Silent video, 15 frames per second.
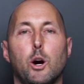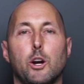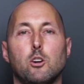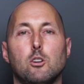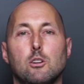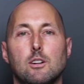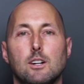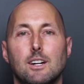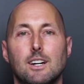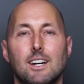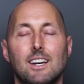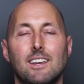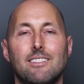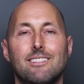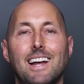oil.
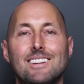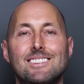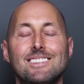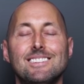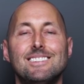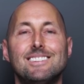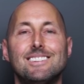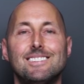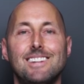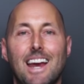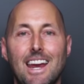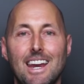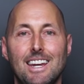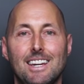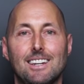That's
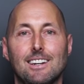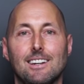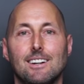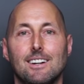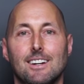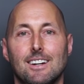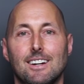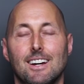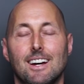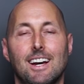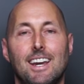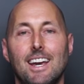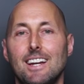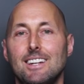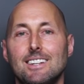insane.
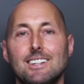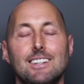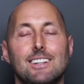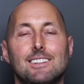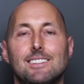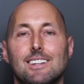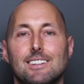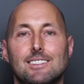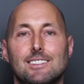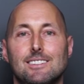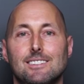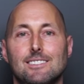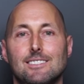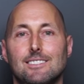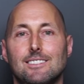Again, didn't
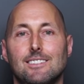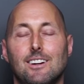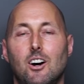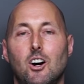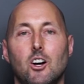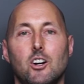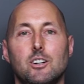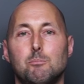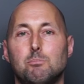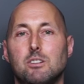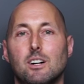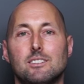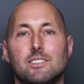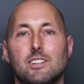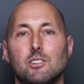exist one hundred
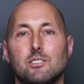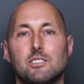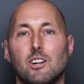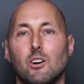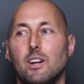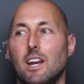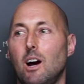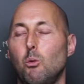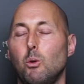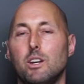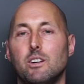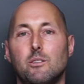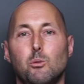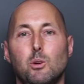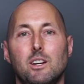plus years ago. Now
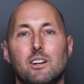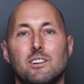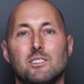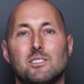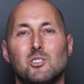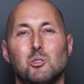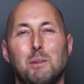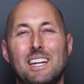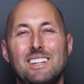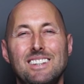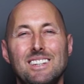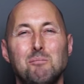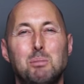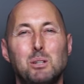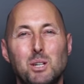we, we consume
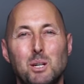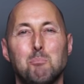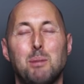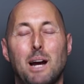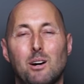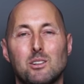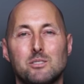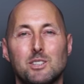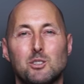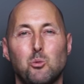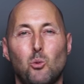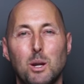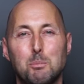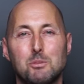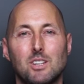eighteen billion pounds of it,
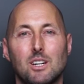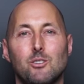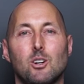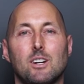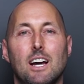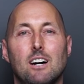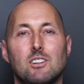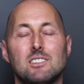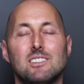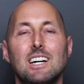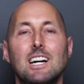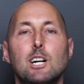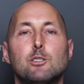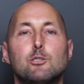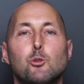twenty percent of our calories.
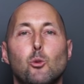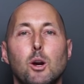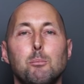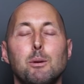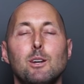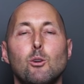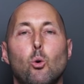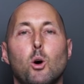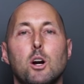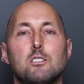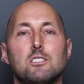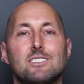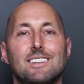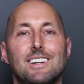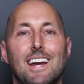Soybean
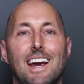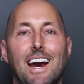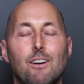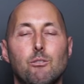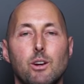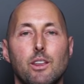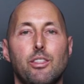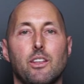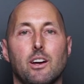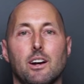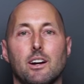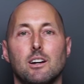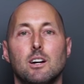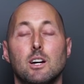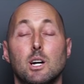oil is in
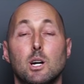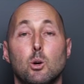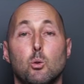everything,